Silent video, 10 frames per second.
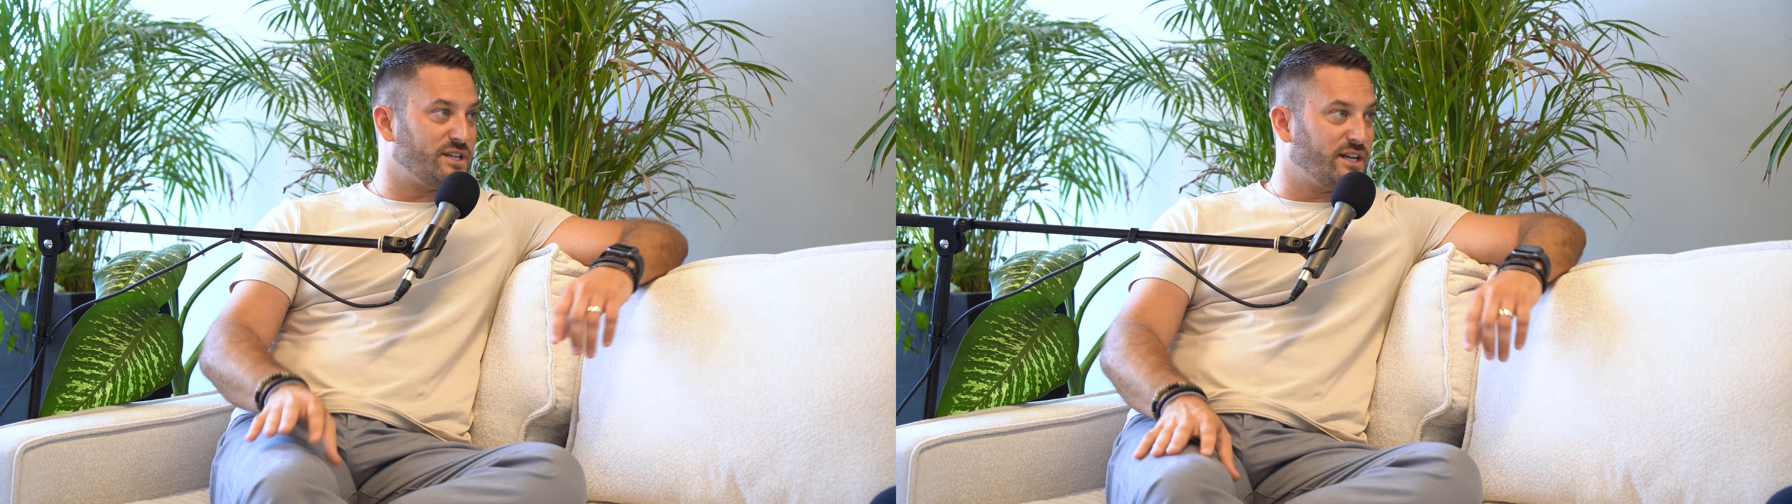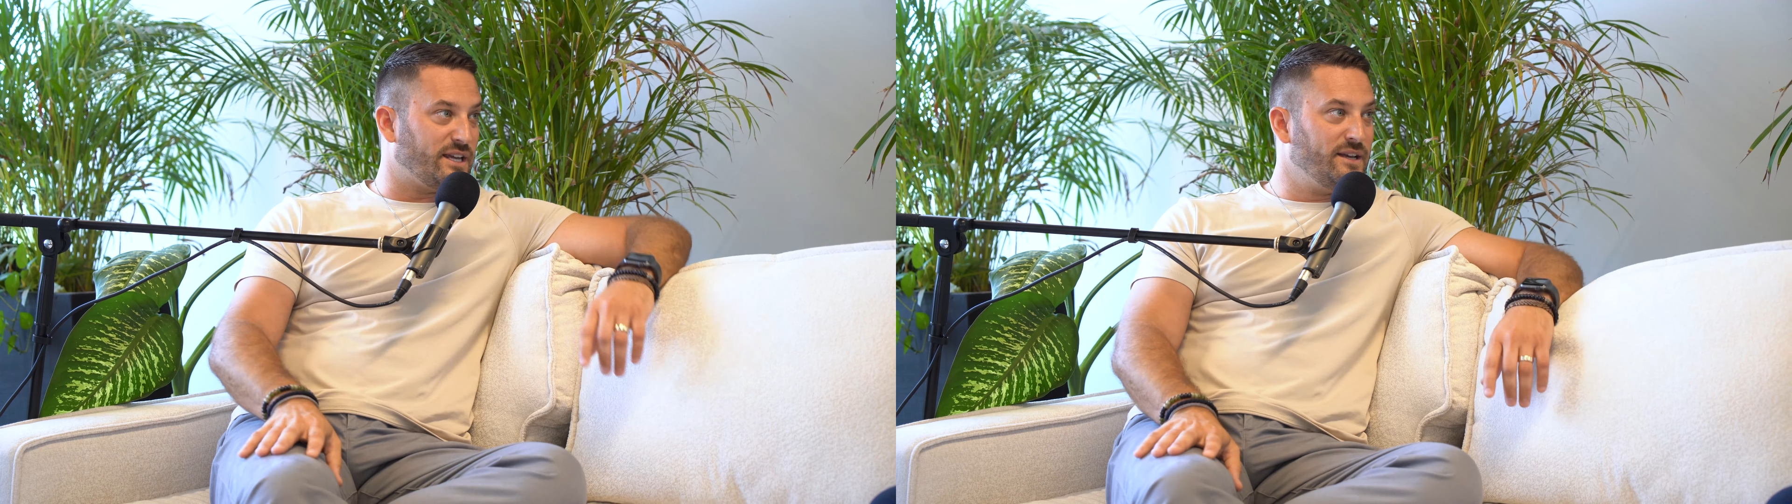
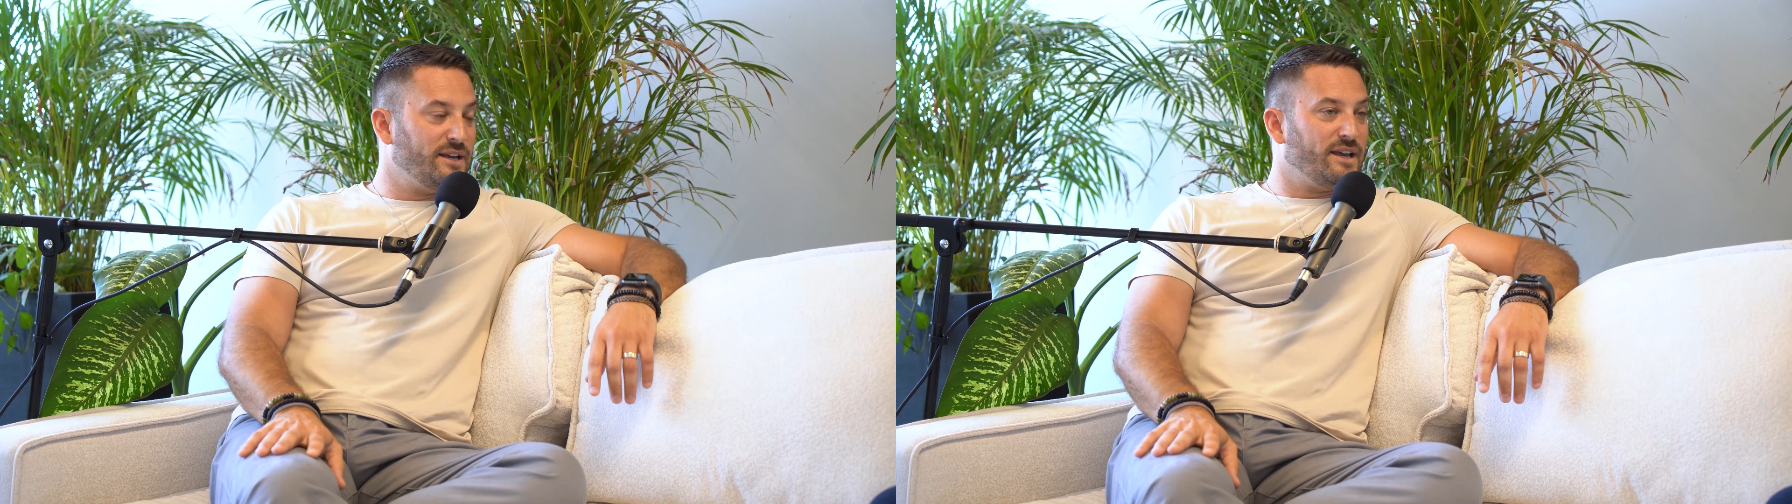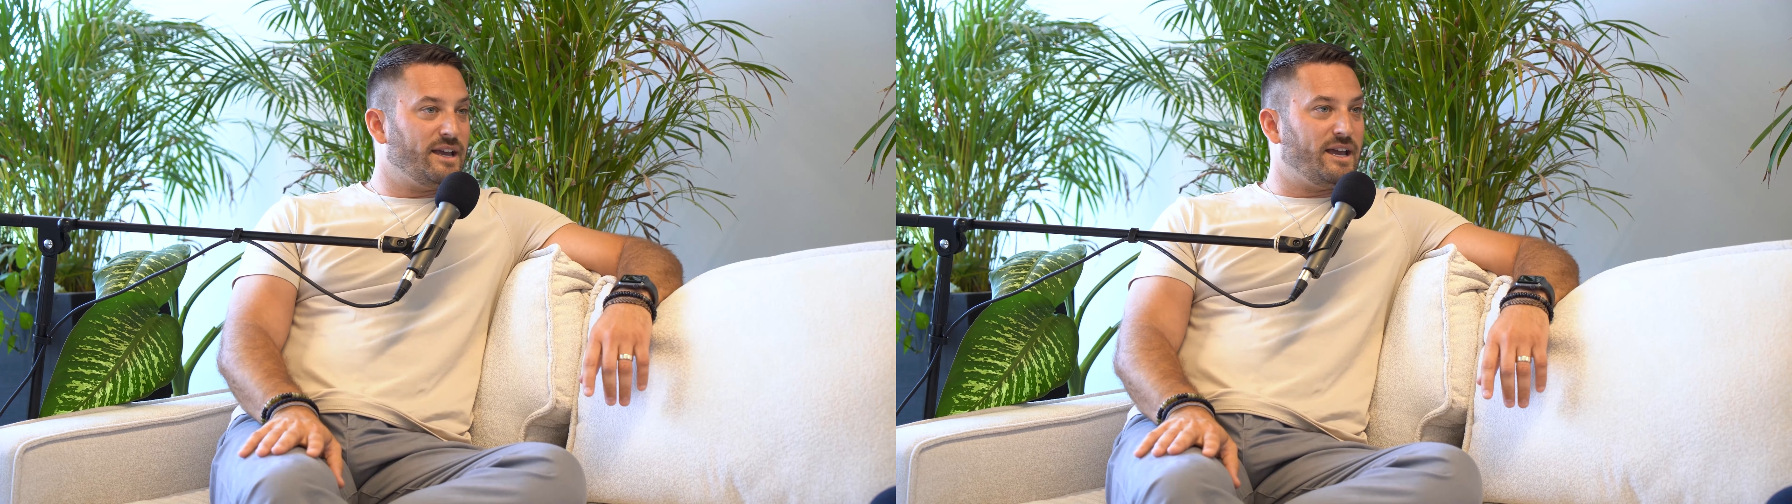city
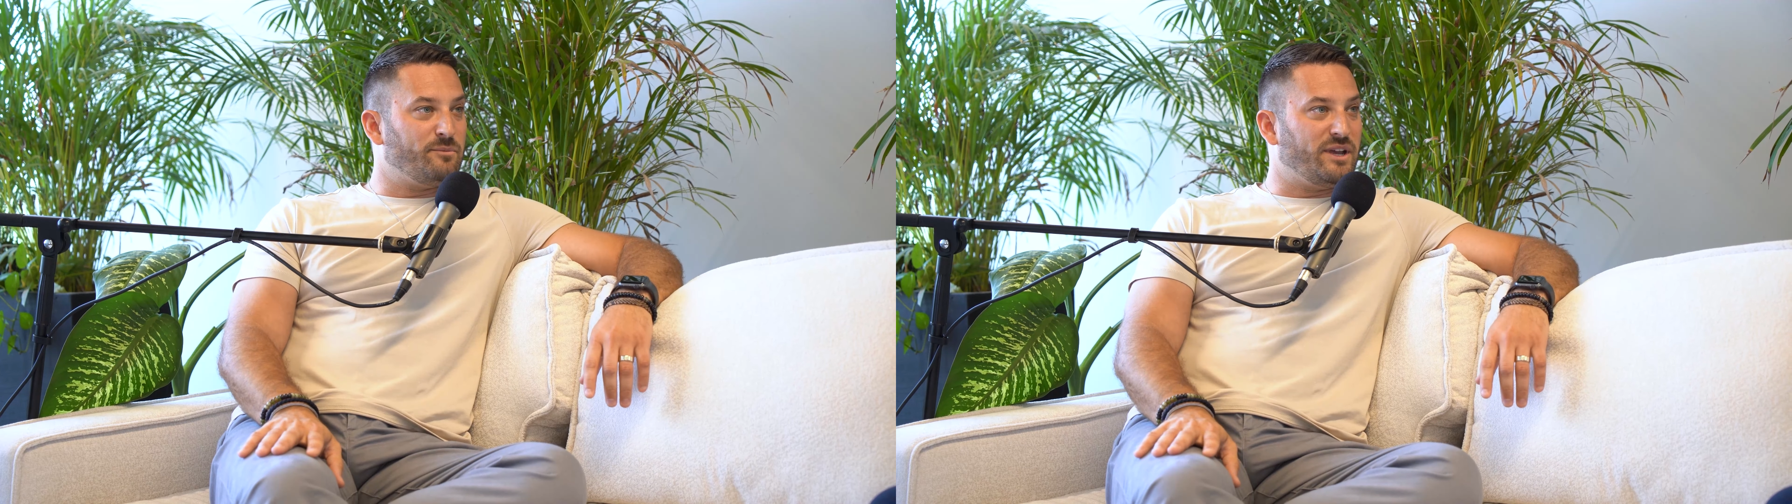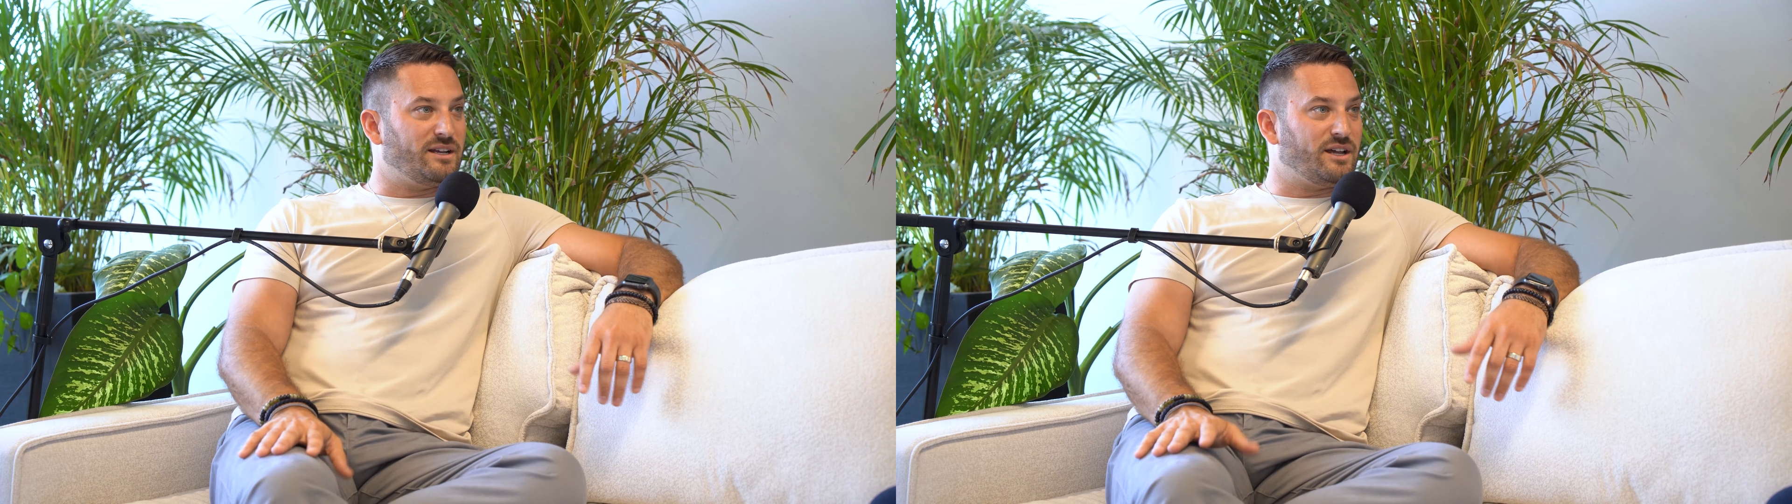
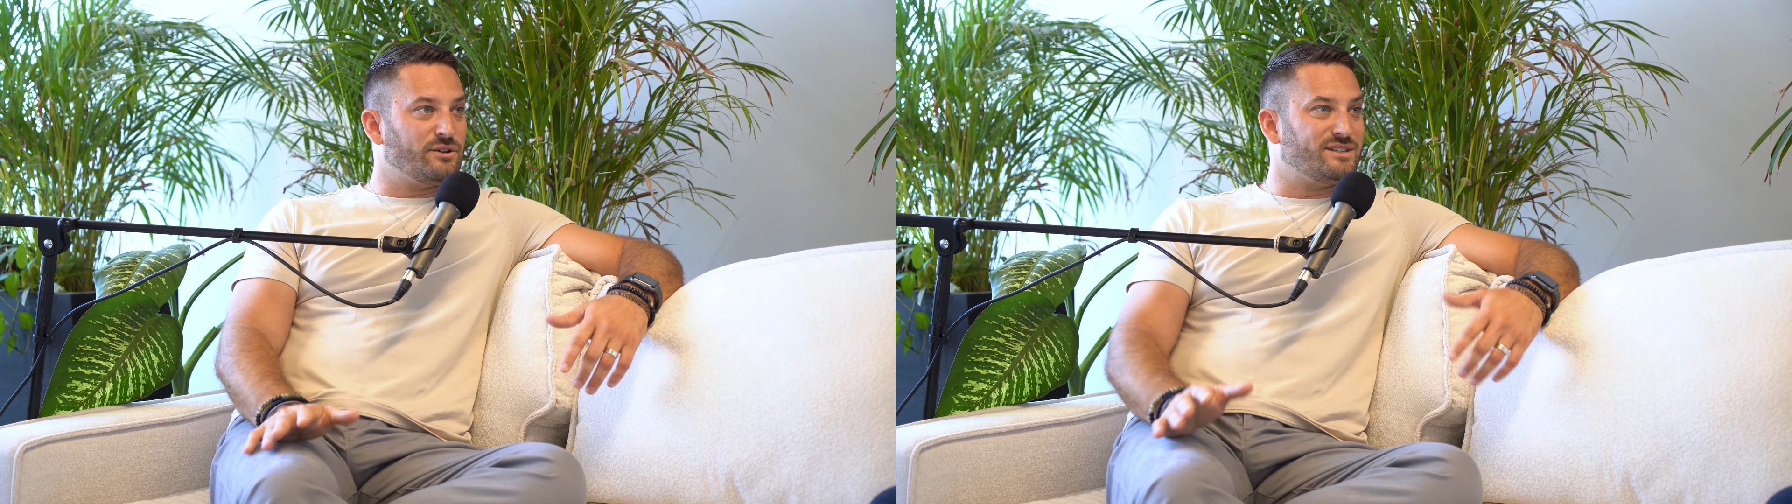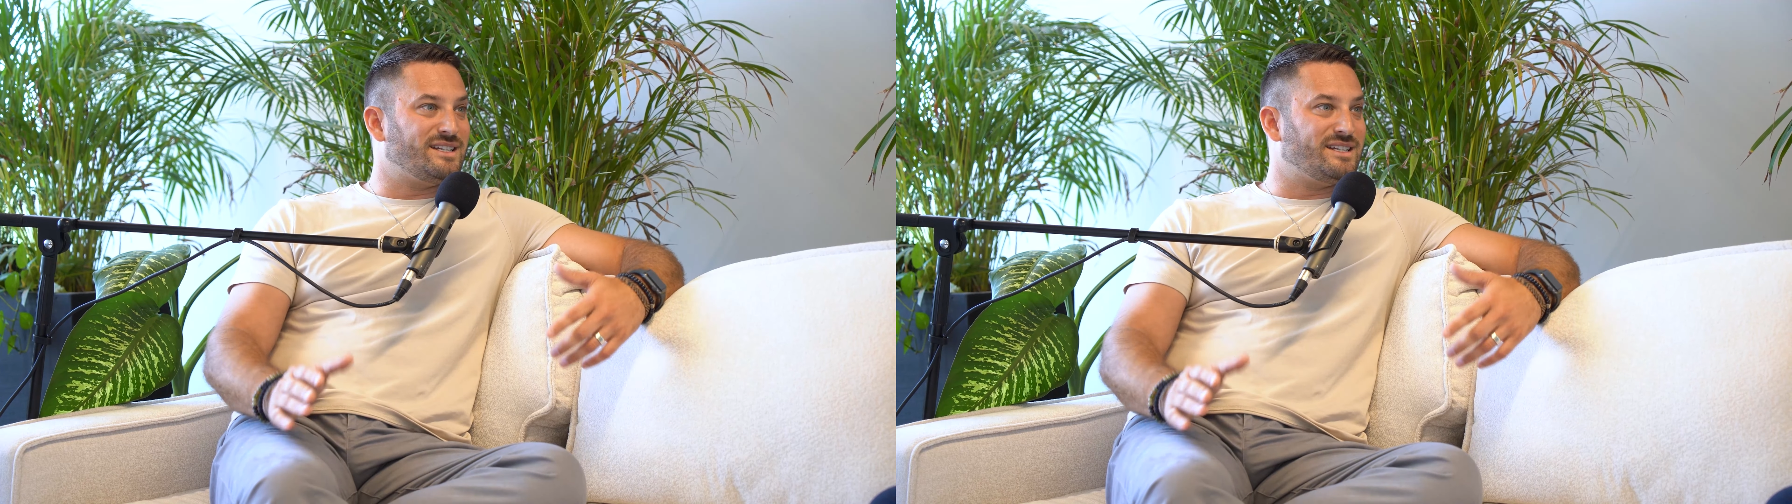and be another